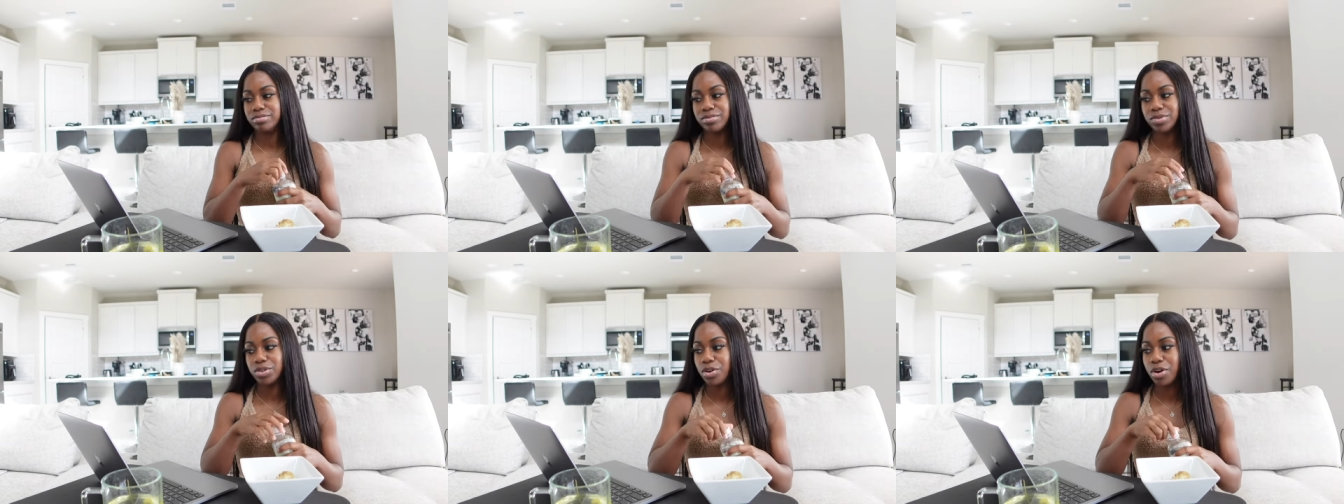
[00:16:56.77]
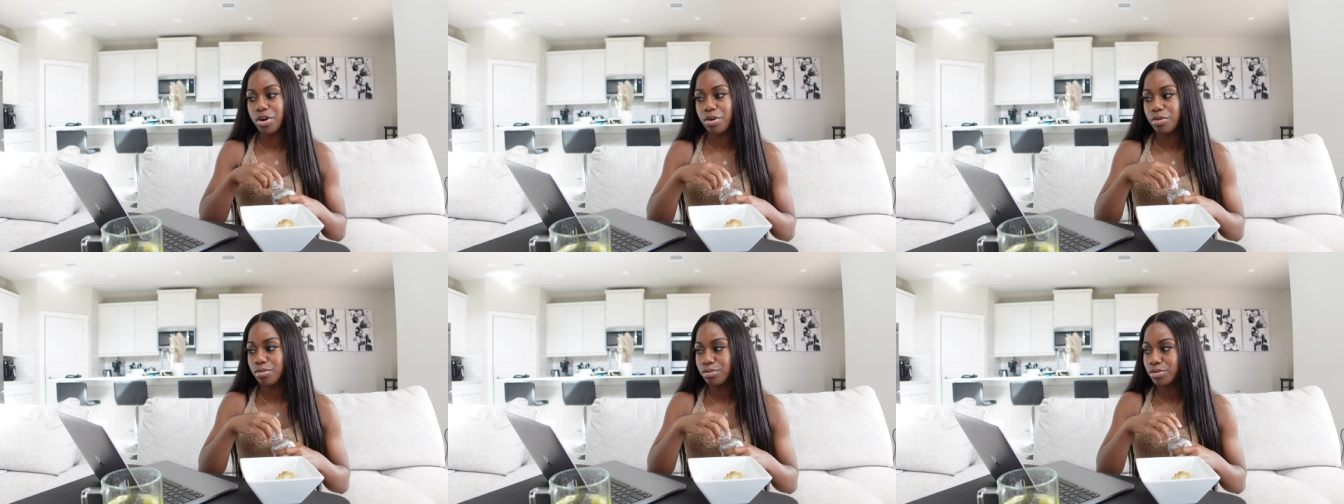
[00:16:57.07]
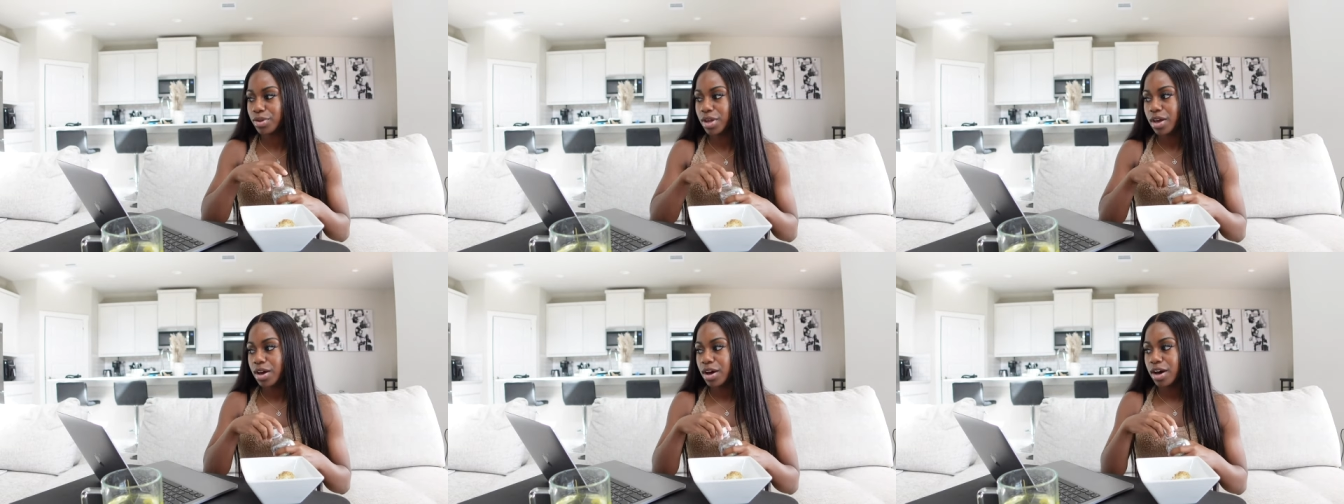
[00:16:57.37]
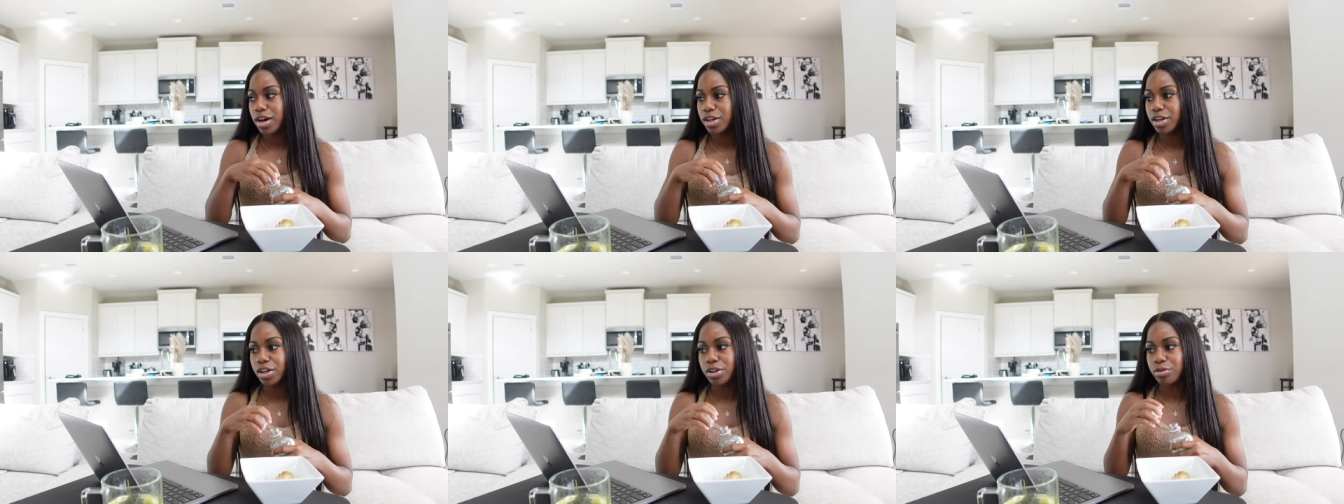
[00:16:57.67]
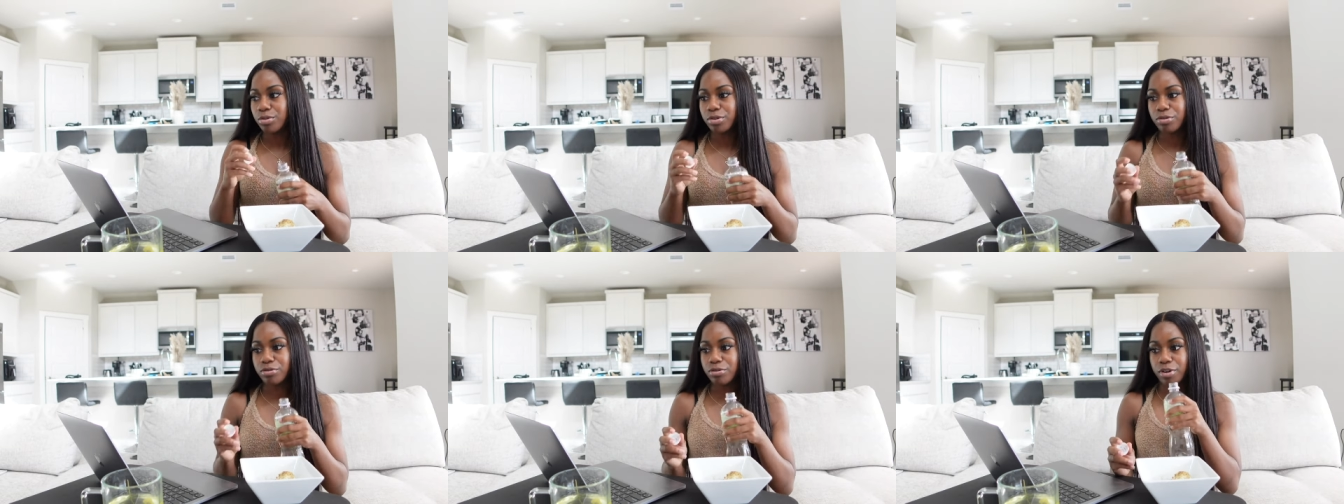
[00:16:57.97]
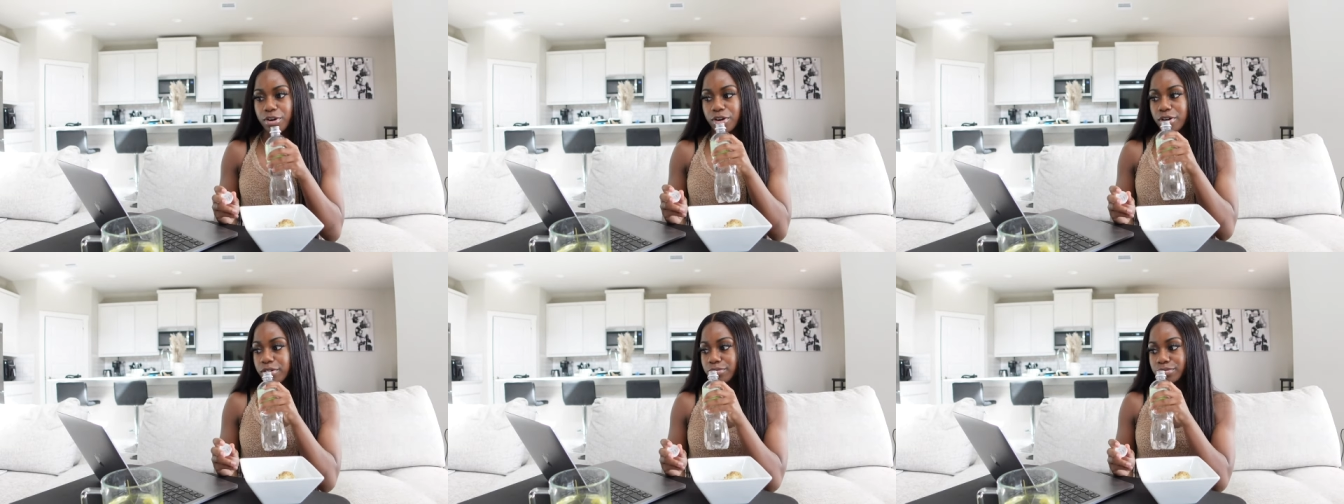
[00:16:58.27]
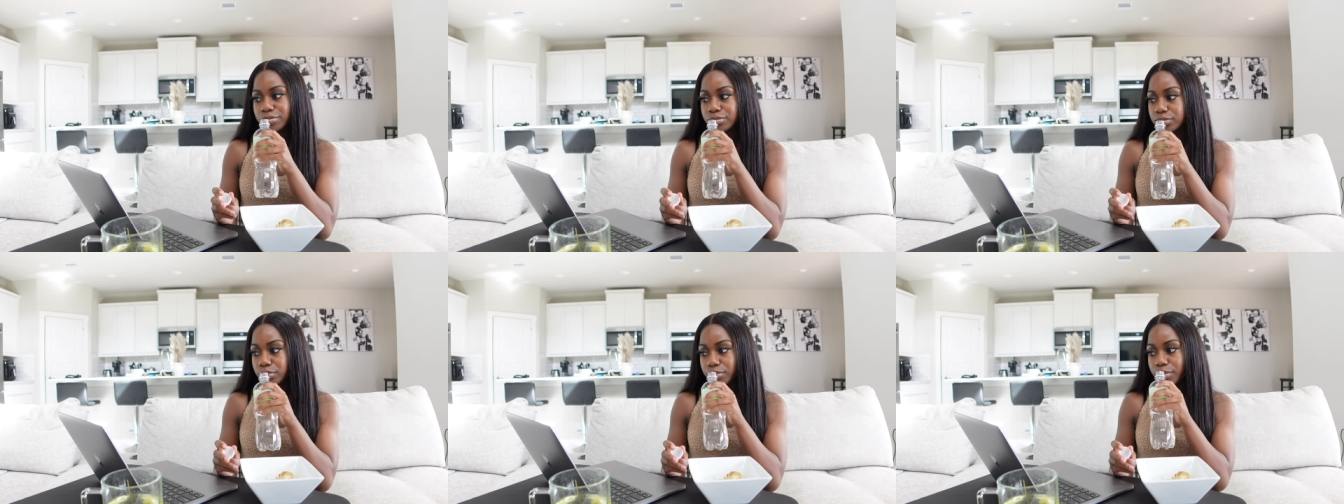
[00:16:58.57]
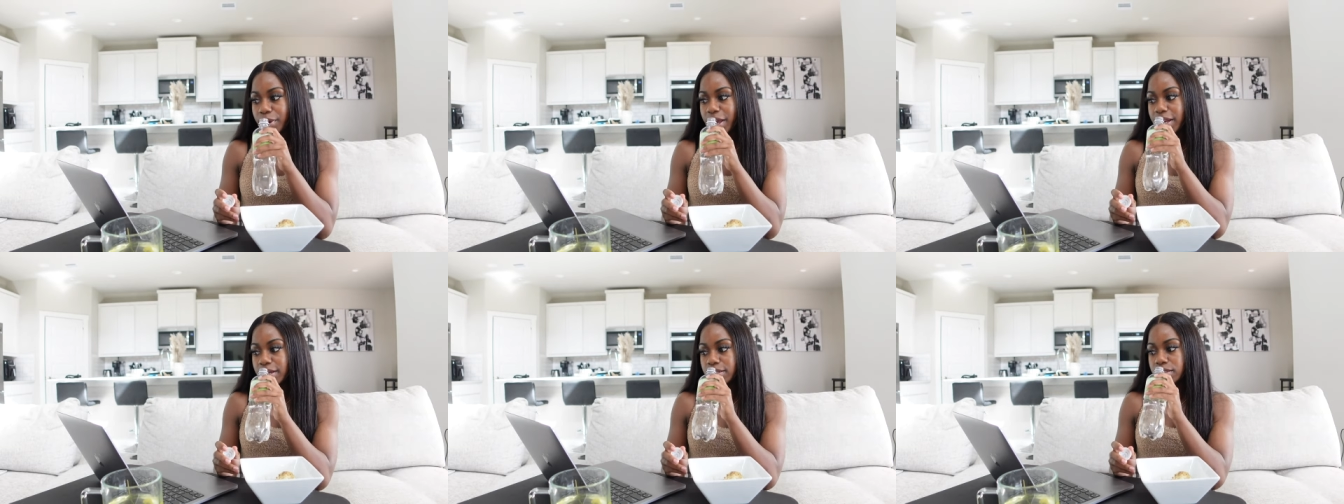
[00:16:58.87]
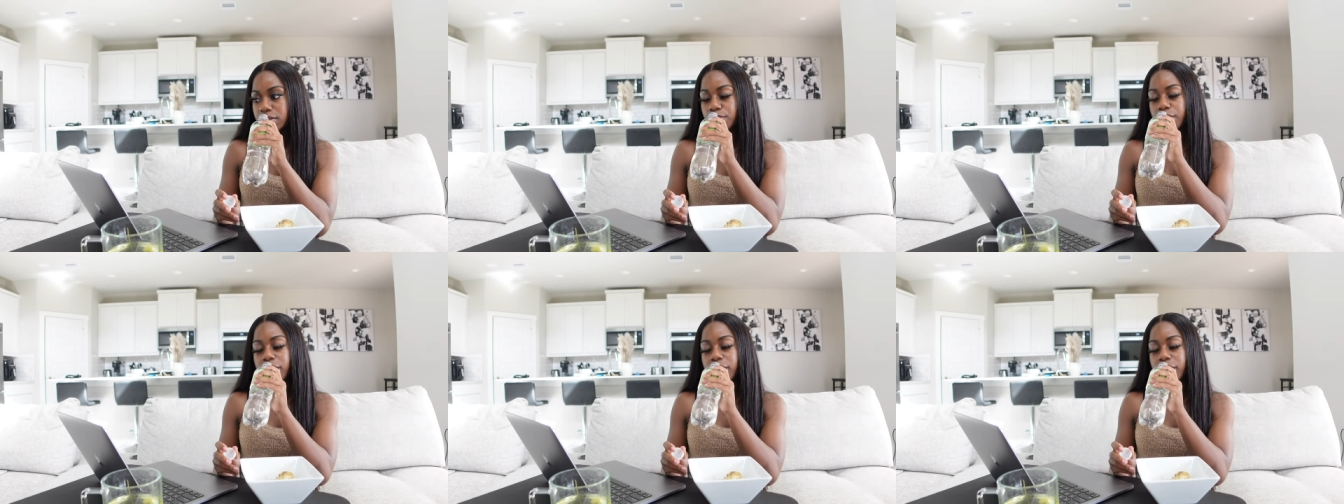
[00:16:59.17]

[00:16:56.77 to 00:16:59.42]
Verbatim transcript: you know, another one for panties,